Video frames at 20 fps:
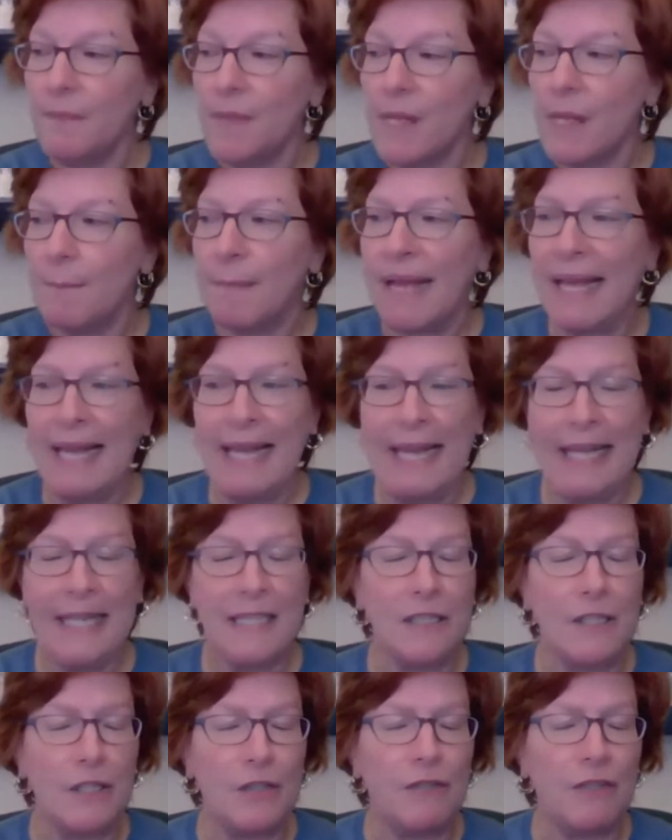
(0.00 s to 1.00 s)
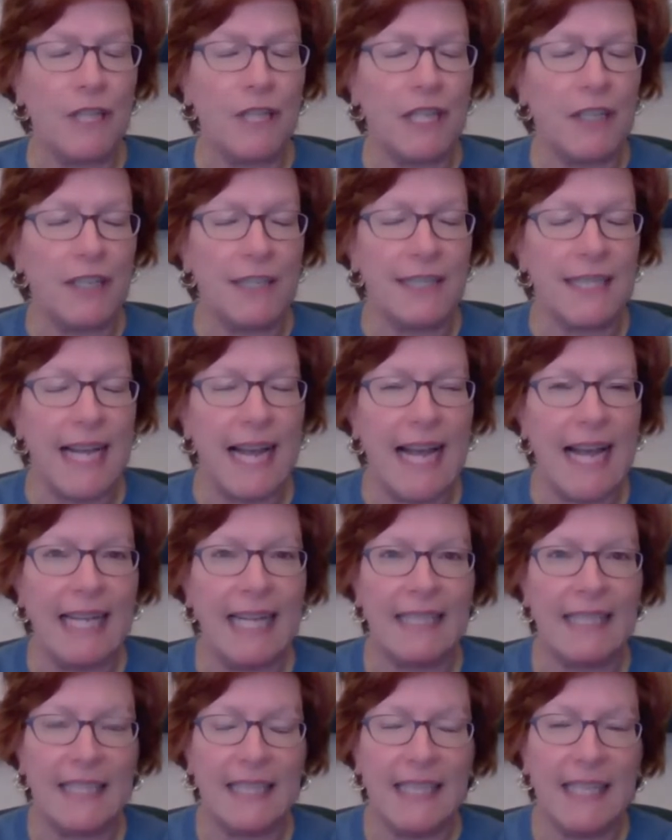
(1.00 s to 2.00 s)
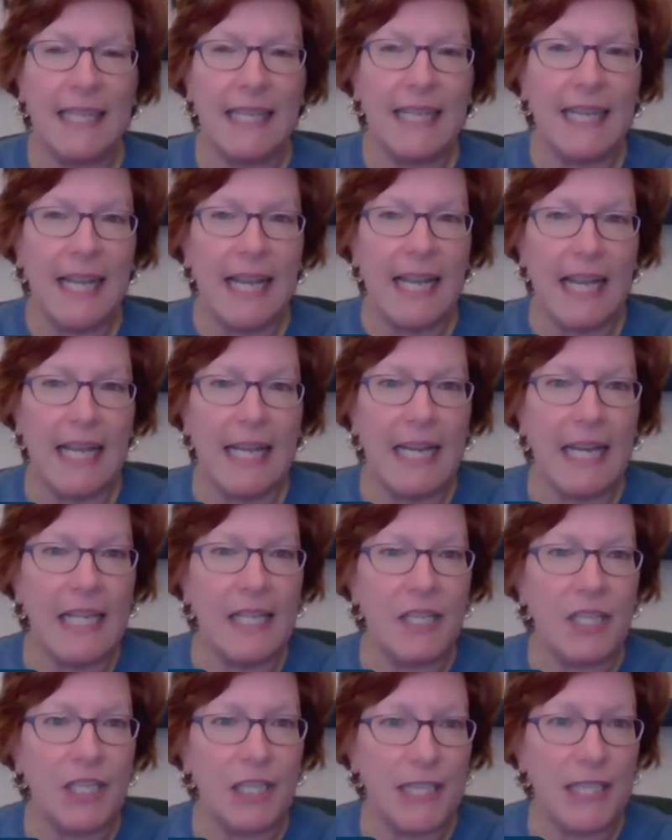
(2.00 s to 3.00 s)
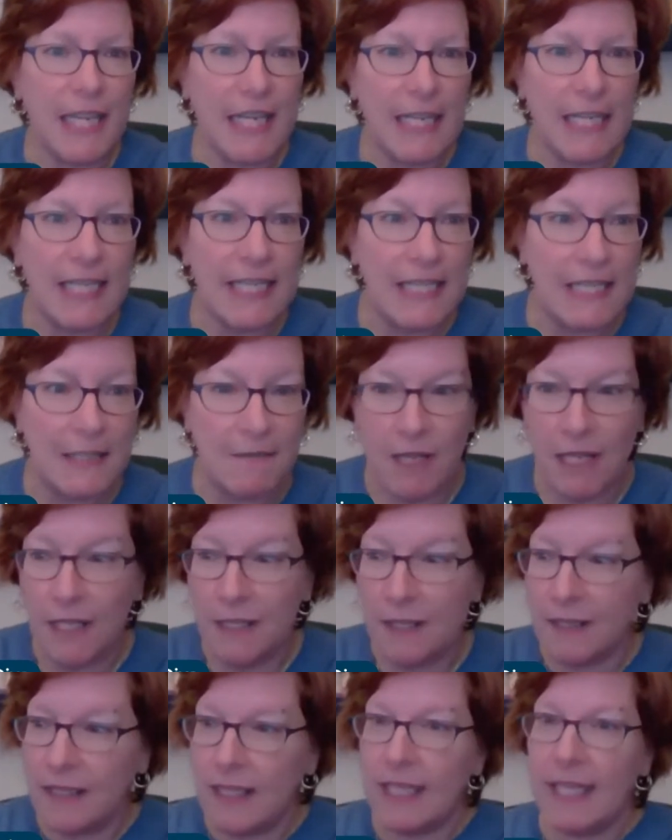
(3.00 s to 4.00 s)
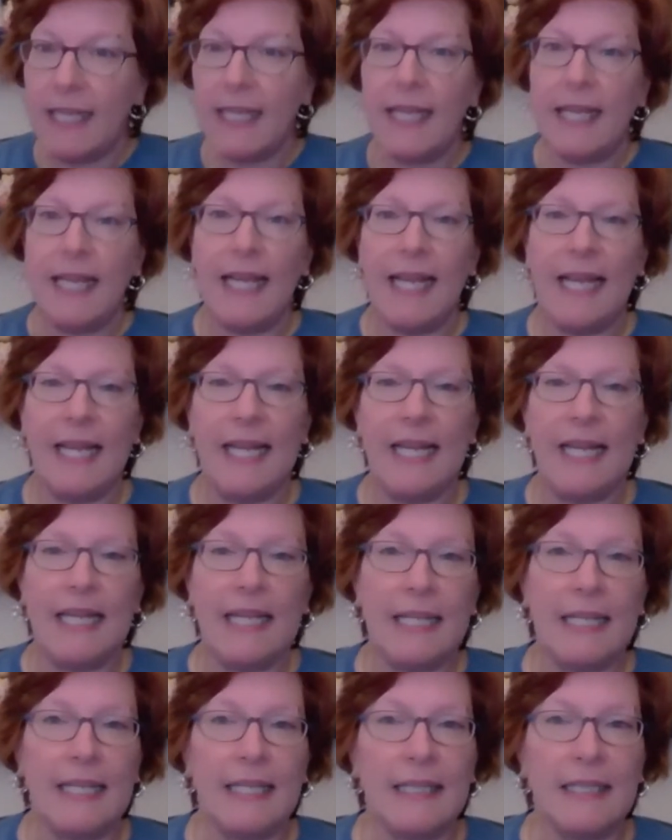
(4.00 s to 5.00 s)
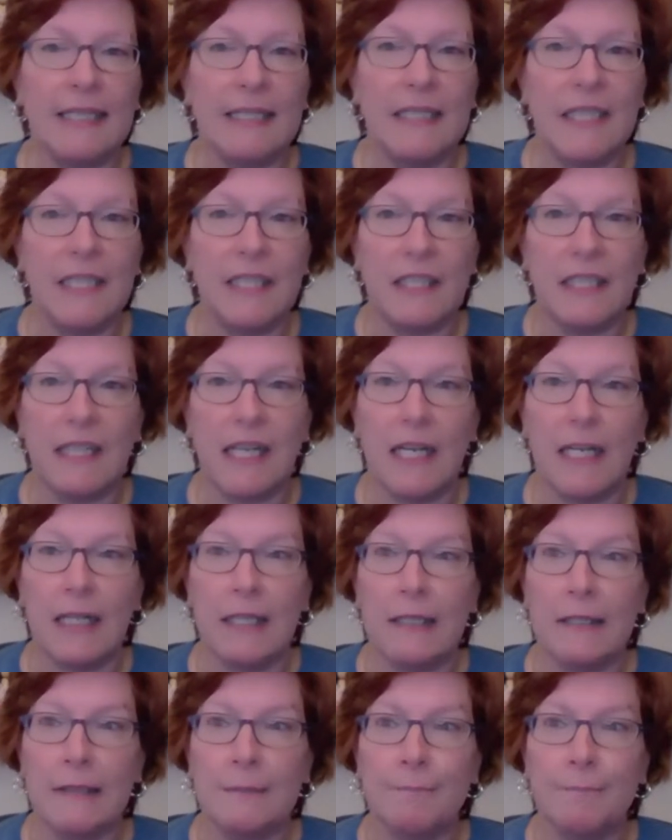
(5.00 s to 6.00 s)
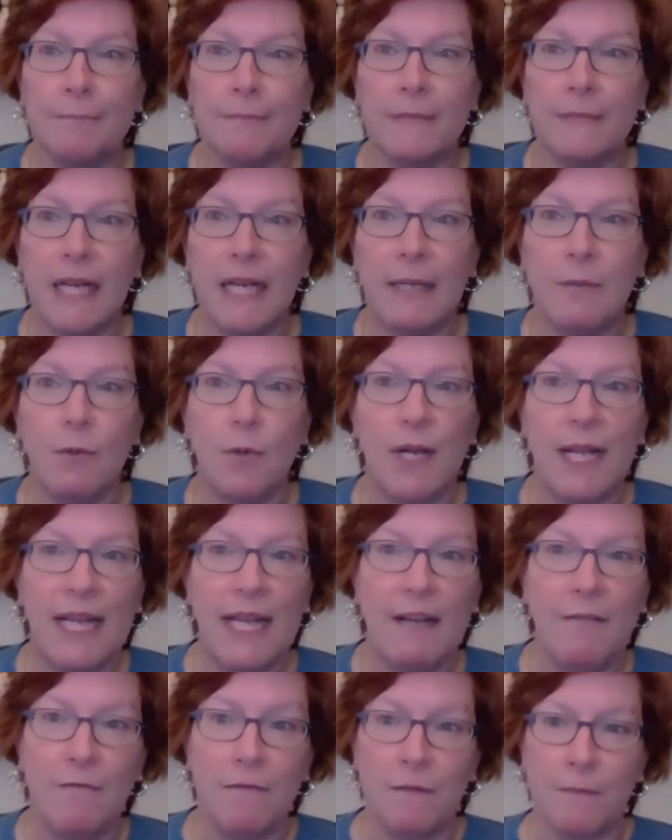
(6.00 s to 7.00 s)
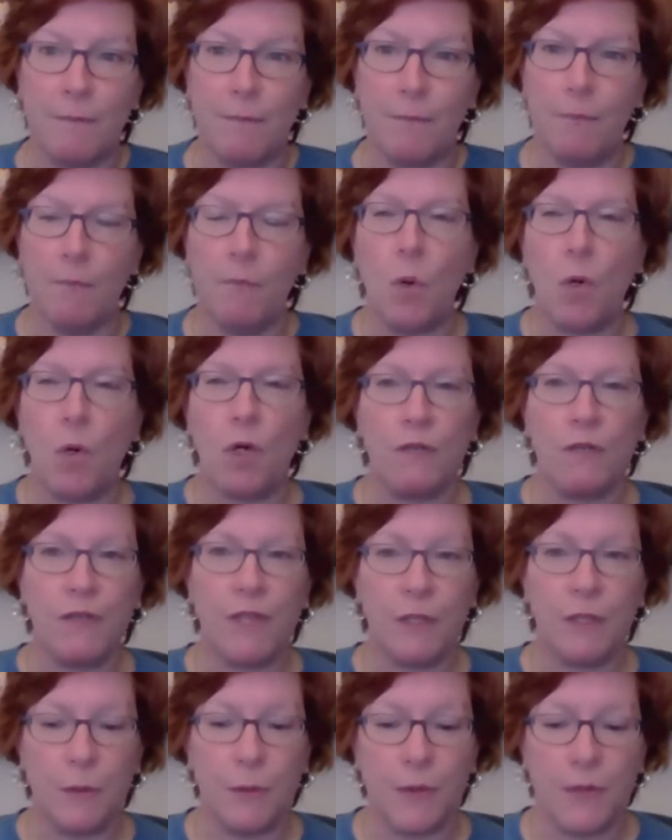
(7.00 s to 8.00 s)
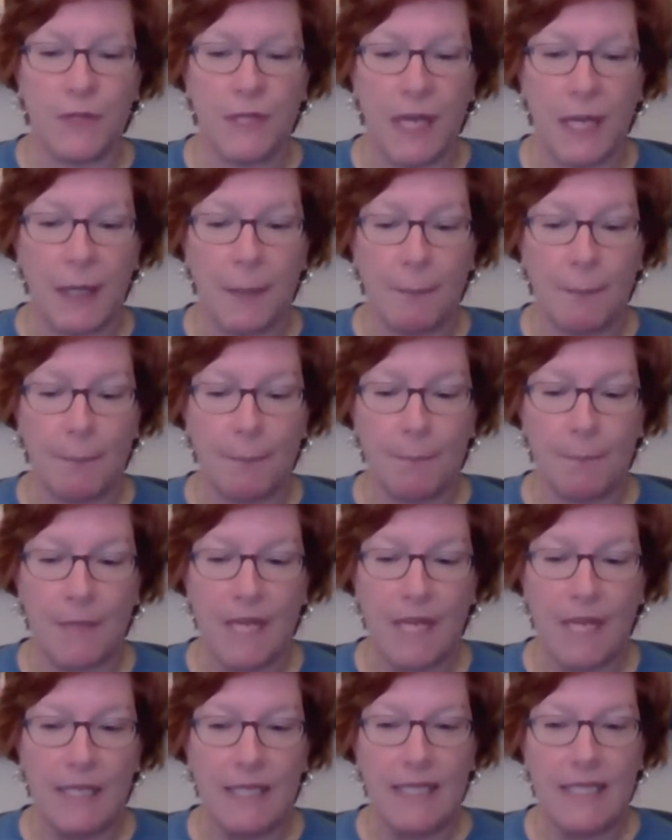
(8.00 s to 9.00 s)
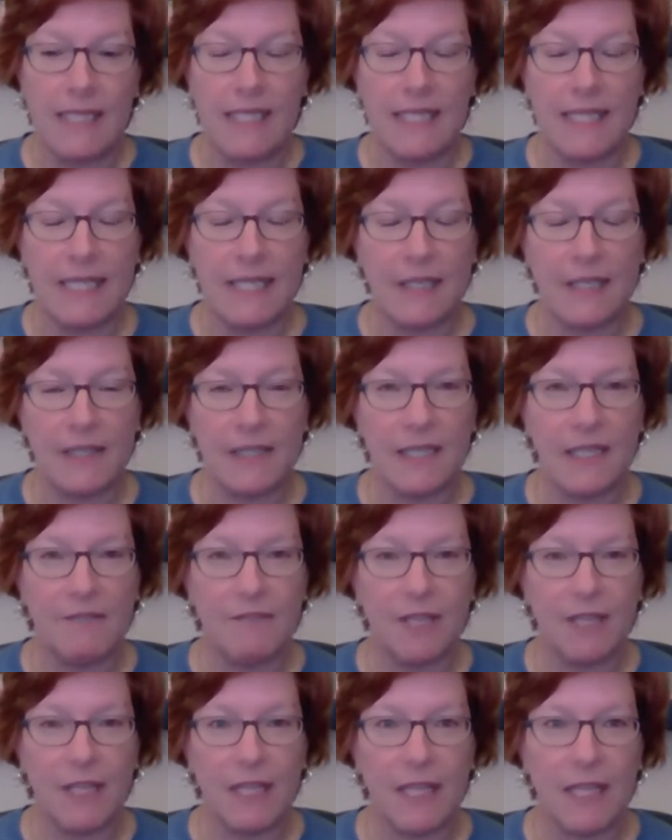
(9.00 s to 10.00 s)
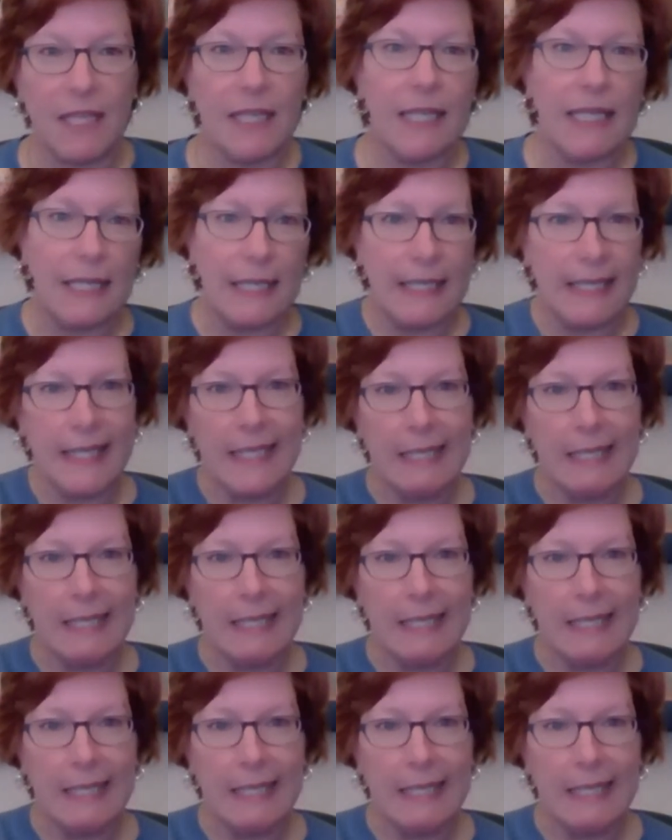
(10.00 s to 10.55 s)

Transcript: My handle over there is at NH Data Diva, and I will have more of those details and everything in the